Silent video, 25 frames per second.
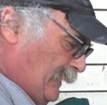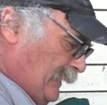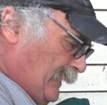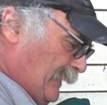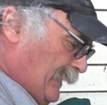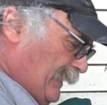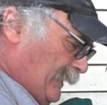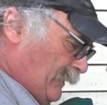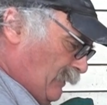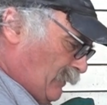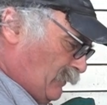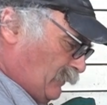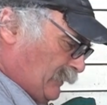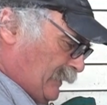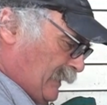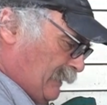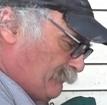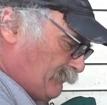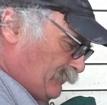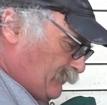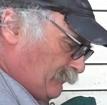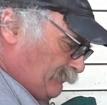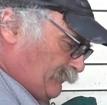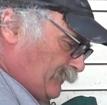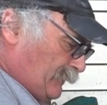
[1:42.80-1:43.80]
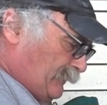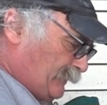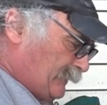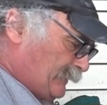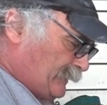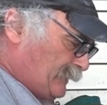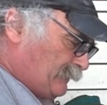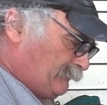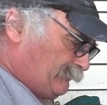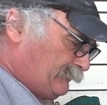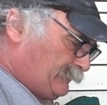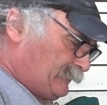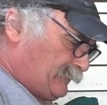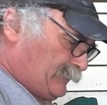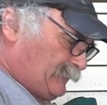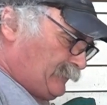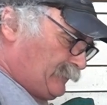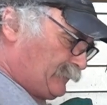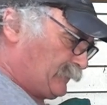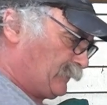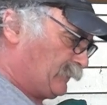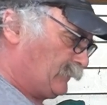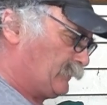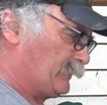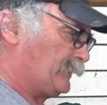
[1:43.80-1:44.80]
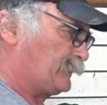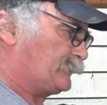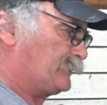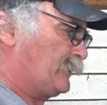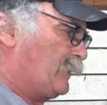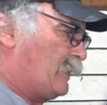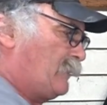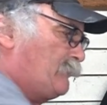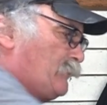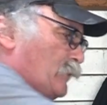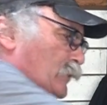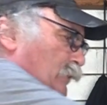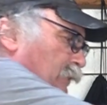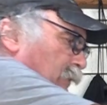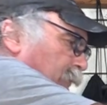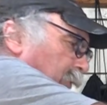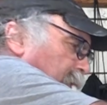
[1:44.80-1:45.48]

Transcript: and I'll keep reviewing them until there's no more to